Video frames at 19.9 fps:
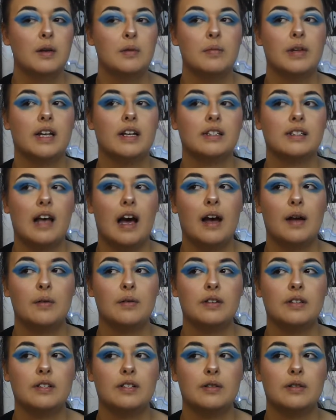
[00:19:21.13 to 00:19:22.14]
because I
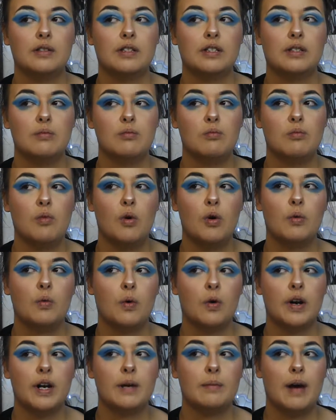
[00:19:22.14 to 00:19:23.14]
was more
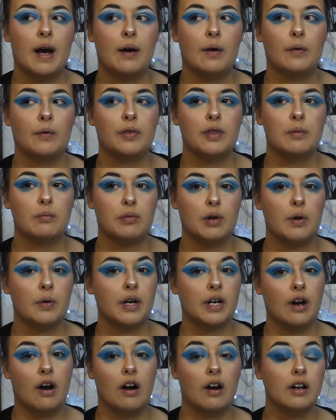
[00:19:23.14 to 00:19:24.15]
worried about the
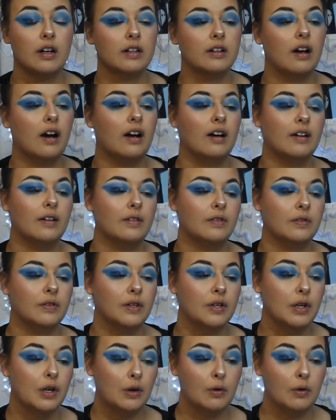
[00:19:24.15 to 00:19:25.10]
broken heart of